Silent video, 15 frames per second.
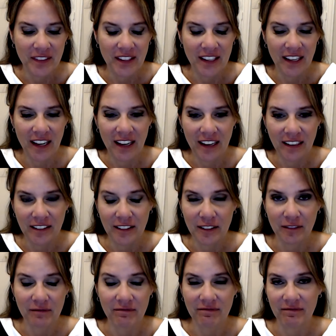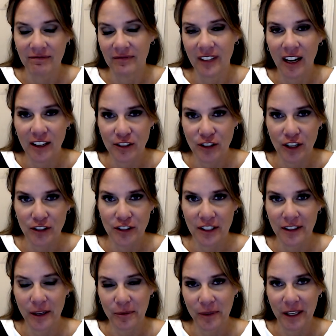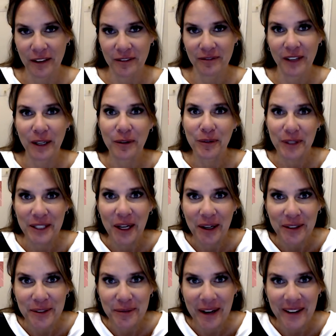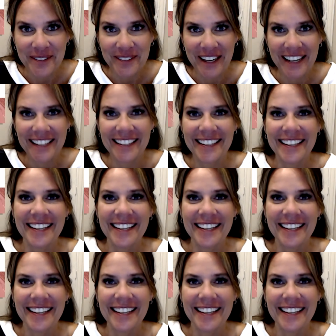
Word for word: and not judging them, like like we talked about, right?